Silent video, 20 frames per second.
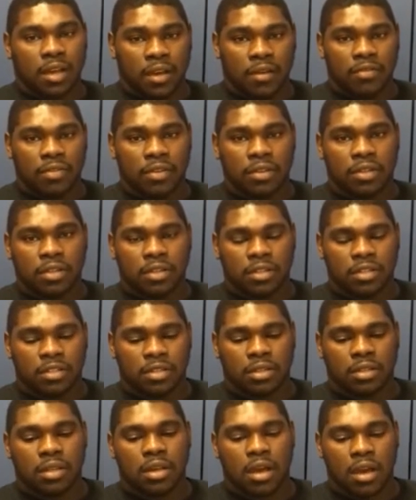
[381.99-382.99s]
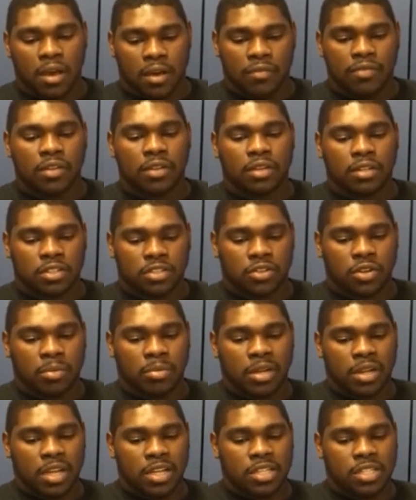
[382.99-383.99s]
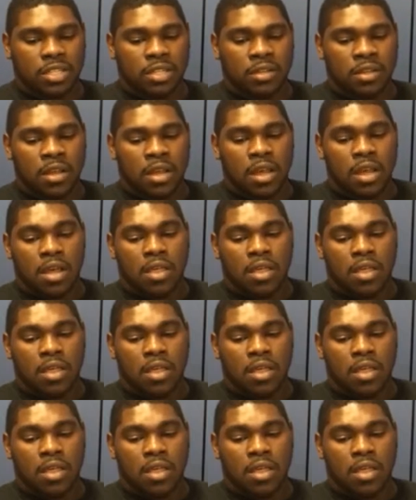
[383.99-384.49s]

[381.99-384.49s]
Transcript: of the discrimination,